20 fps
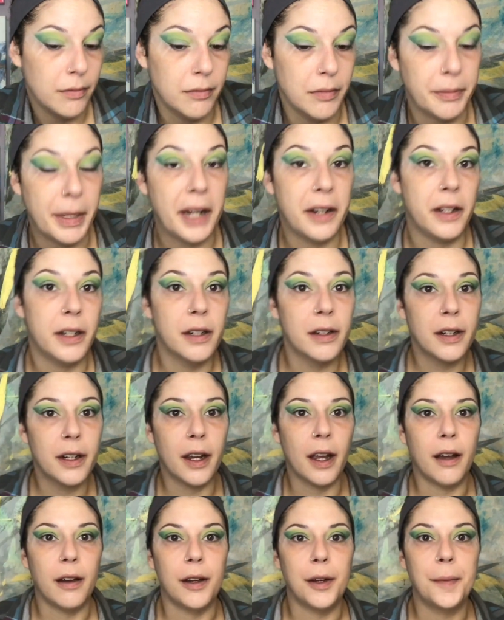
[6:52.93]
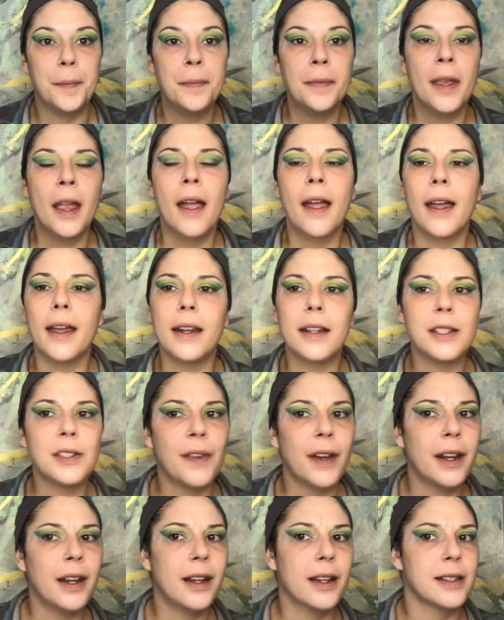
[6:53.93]
about a year ago. And it's
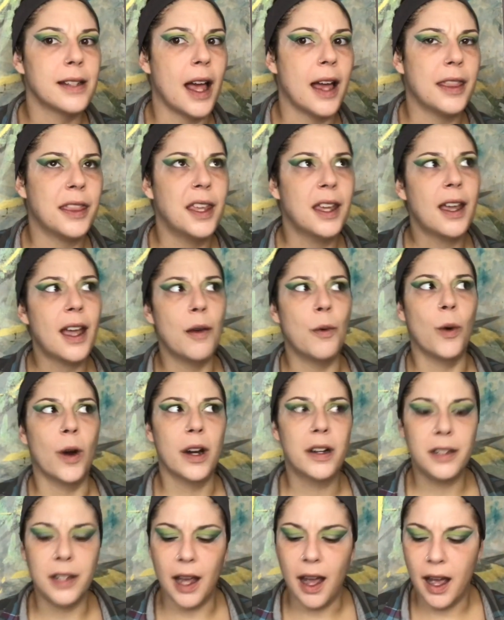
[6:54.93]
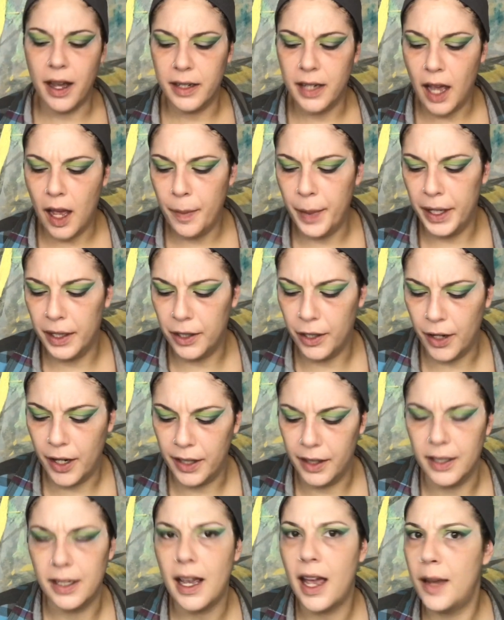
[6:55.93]
funny because I think I worked at Hot Topic
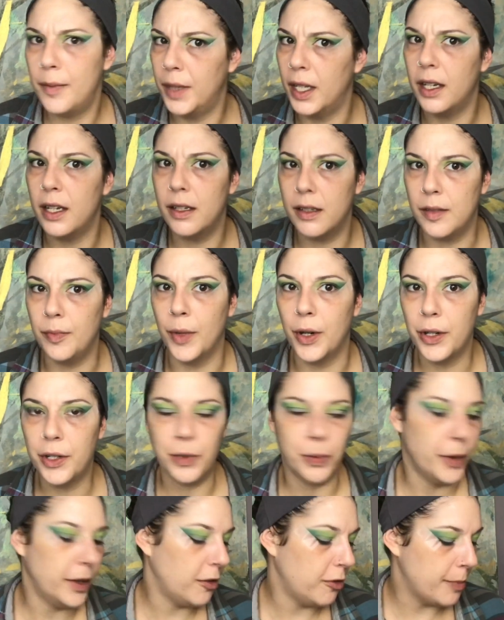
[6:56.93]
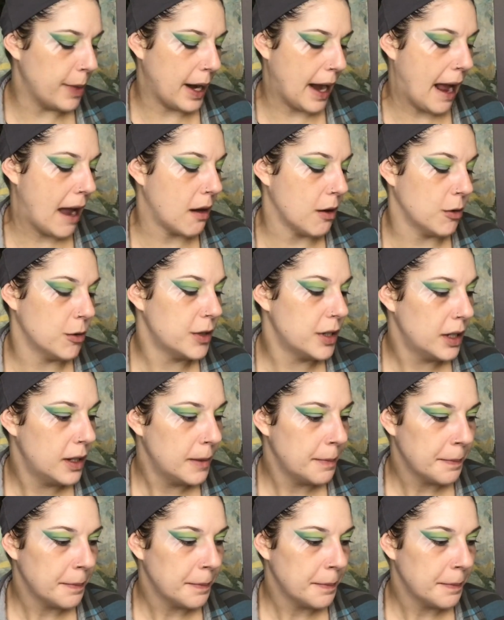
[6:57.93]
during the time that his merch would have been out.